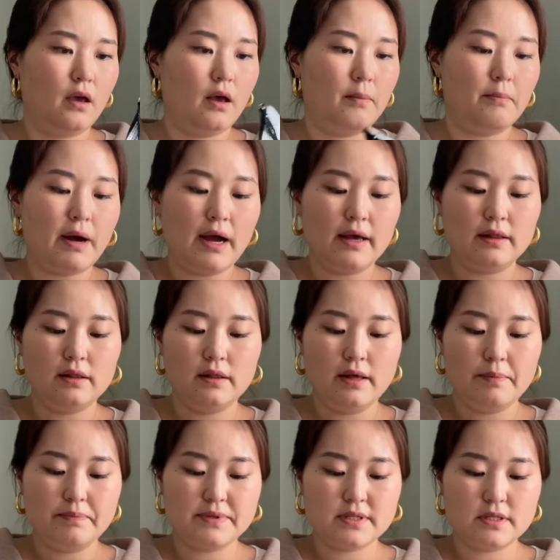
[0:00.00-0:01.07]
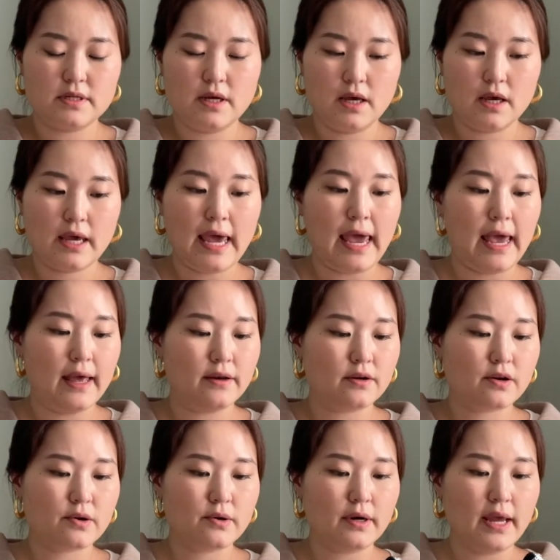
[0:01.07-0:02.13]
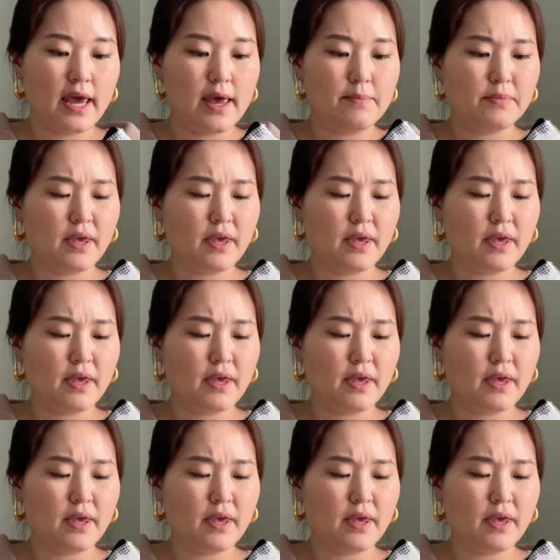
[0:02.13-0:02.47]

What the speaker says: my lipstick, hand cream,